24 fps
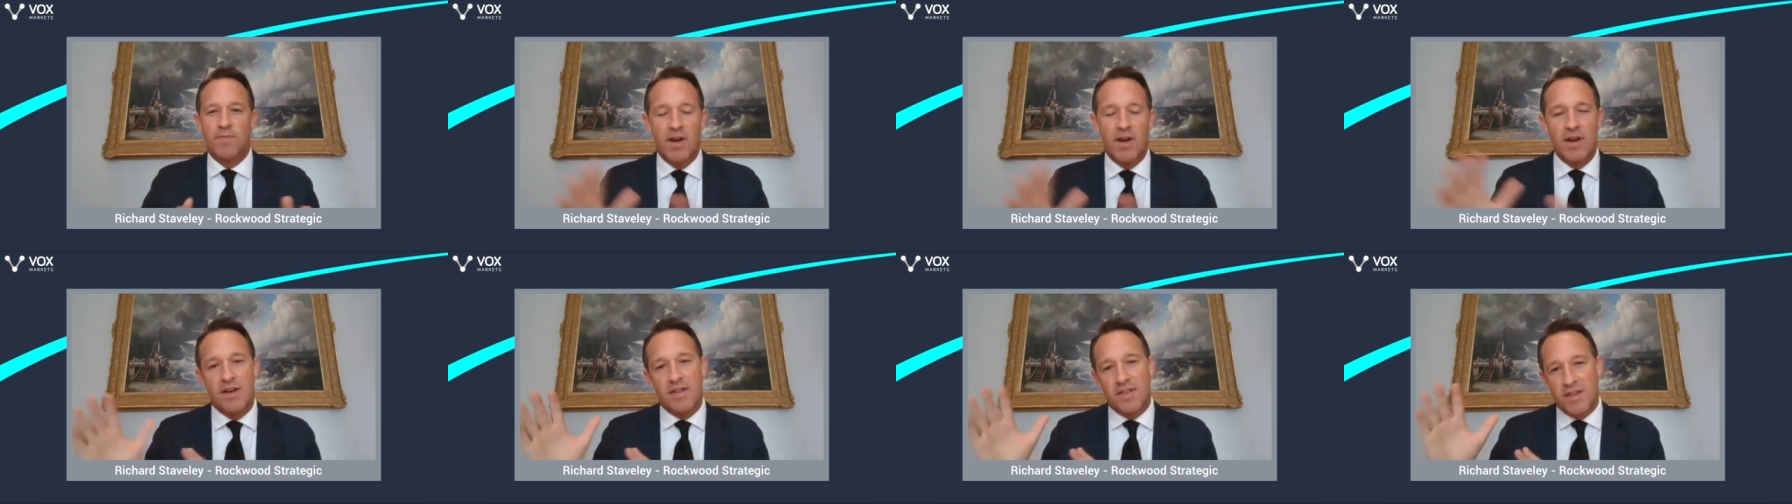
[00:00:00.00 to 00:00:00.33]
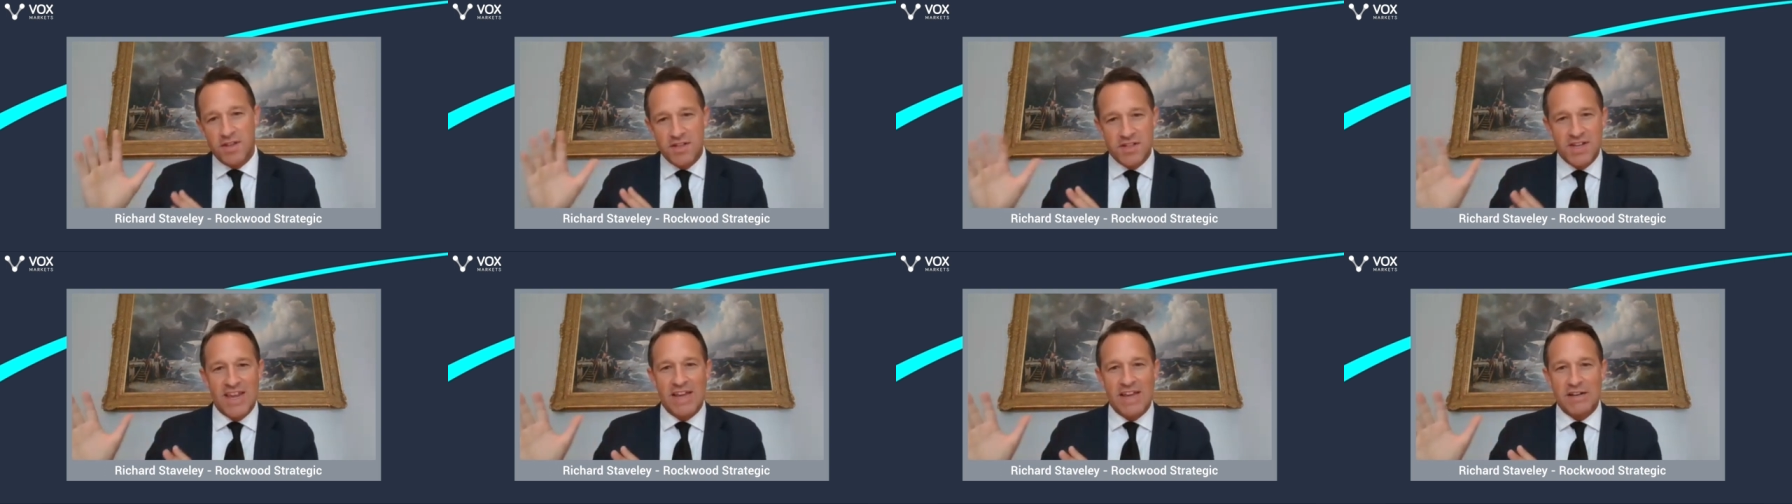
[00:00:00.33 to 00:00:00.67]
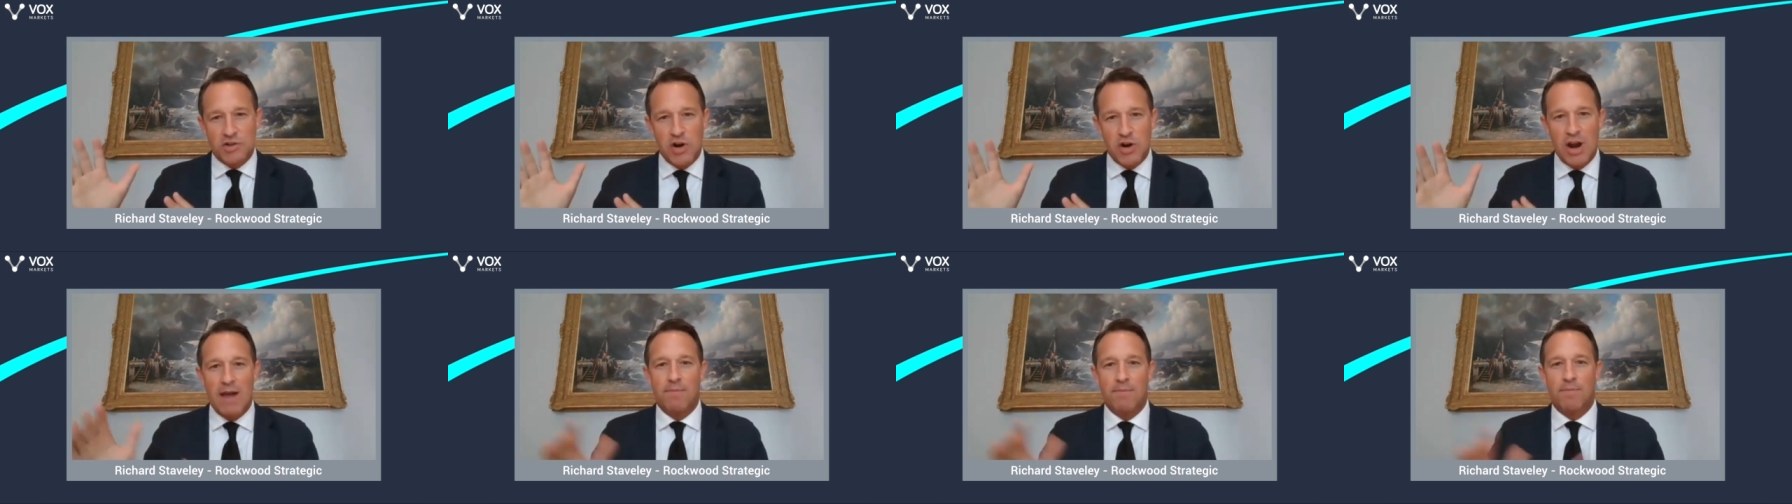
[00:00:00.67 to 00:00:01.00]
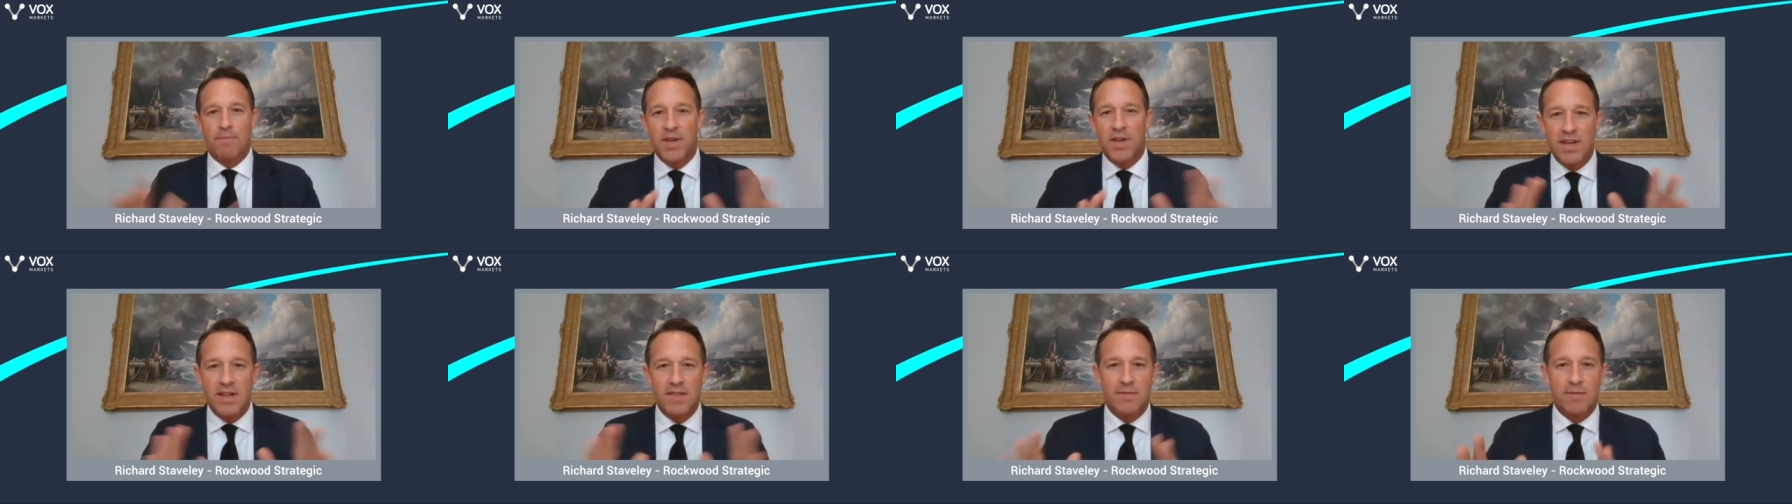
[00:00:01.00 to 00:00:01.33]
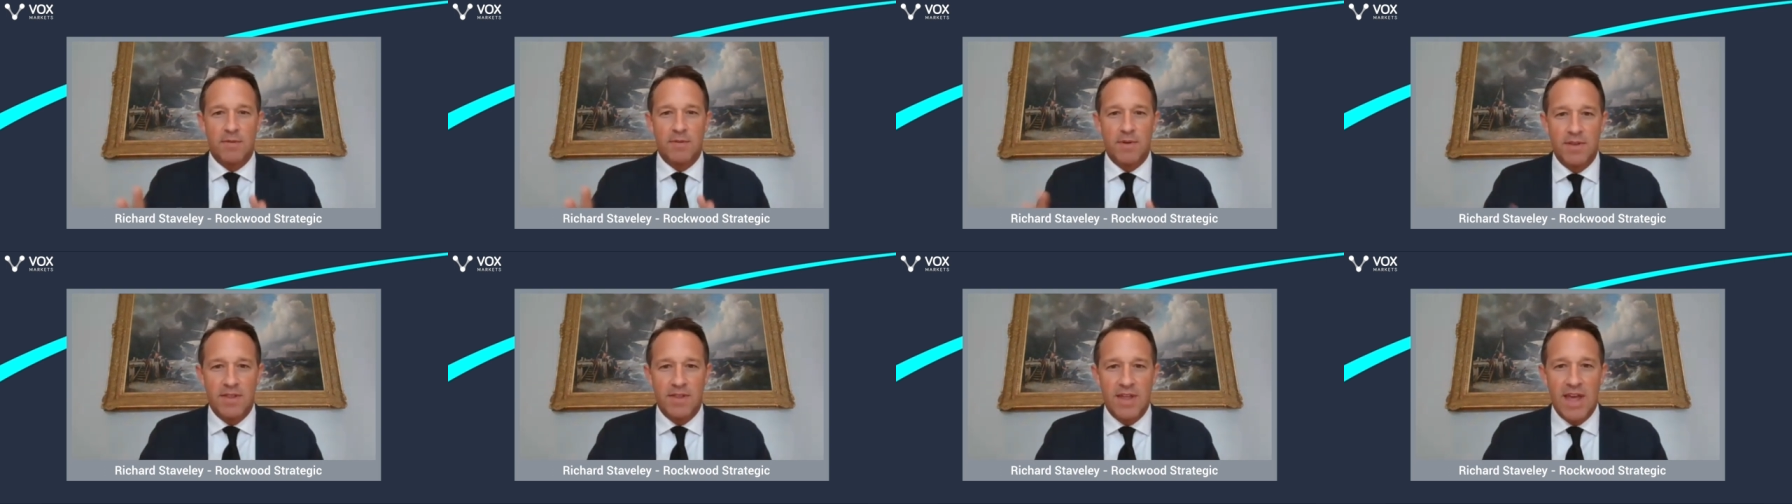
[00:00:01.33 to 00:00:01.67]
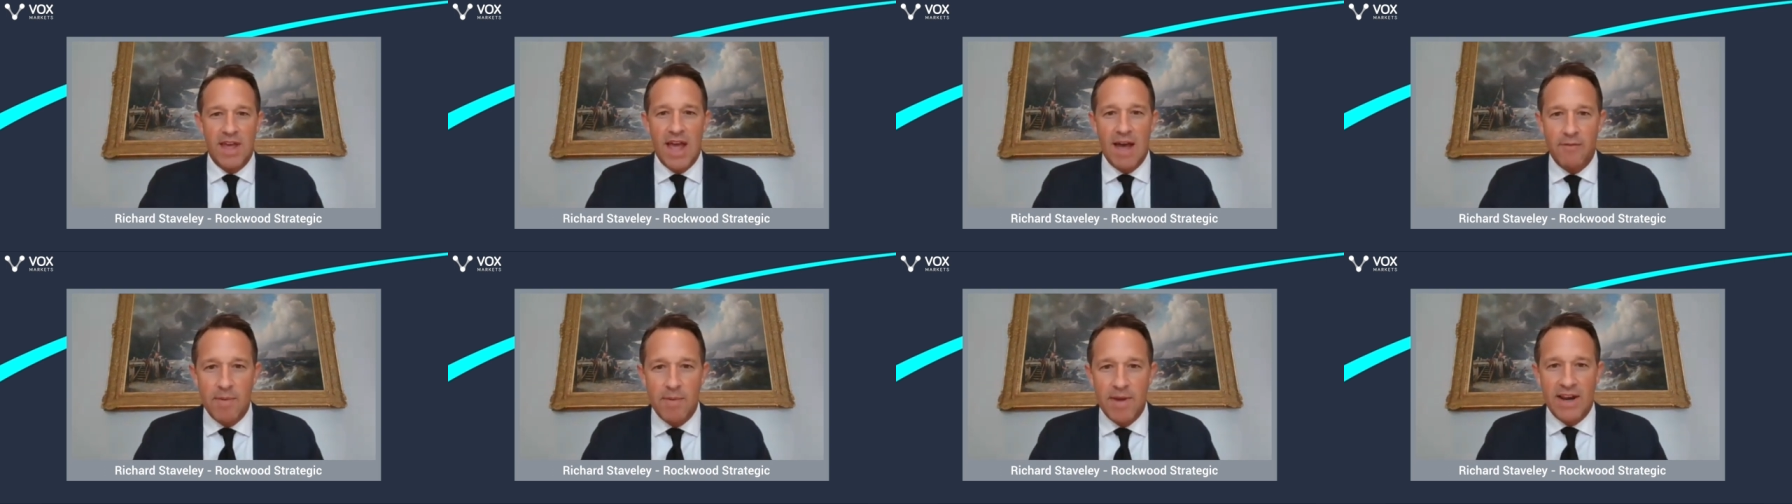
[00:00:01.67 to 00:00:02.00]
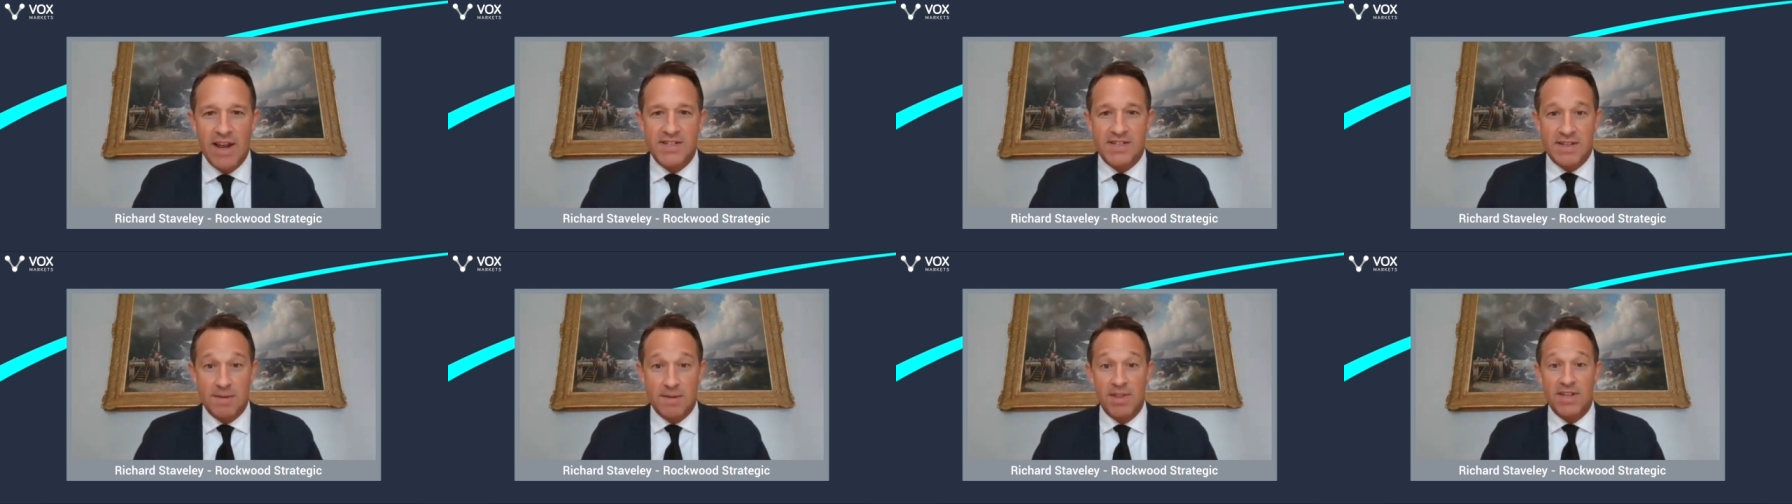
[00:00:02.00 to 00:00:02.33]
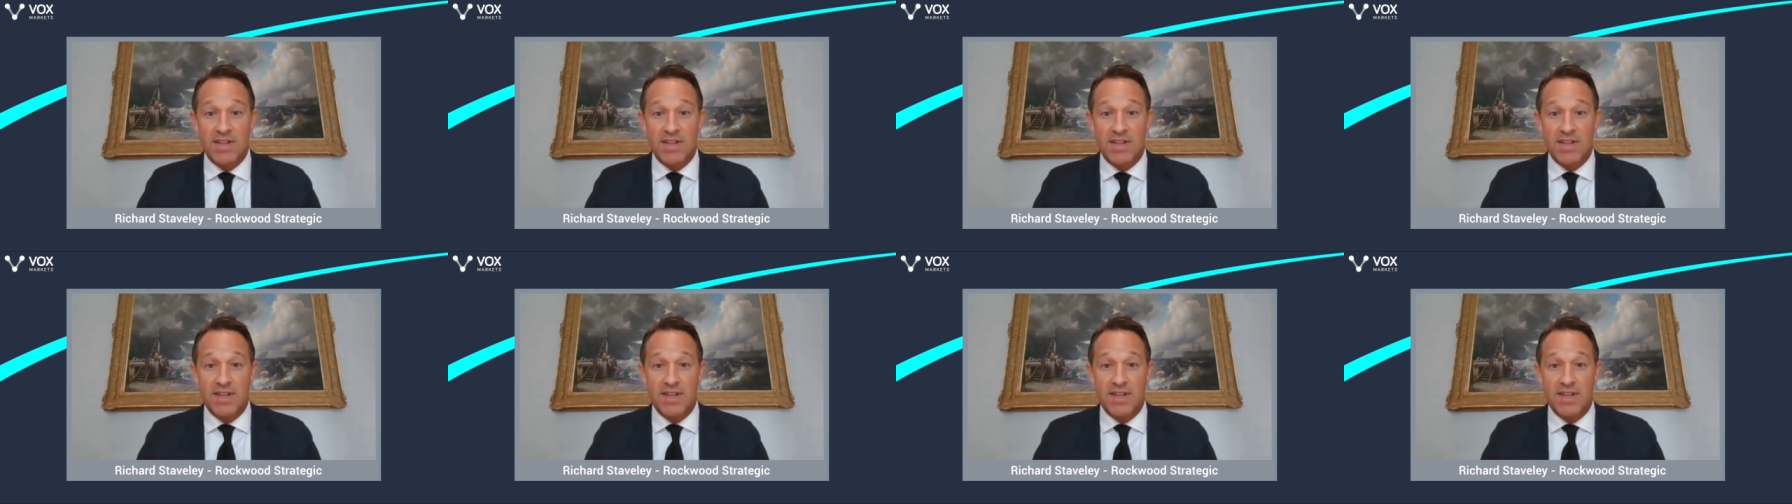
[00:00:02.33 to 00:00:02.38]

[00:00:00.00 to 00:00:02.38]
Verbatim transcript: Trap, but they have a bit less,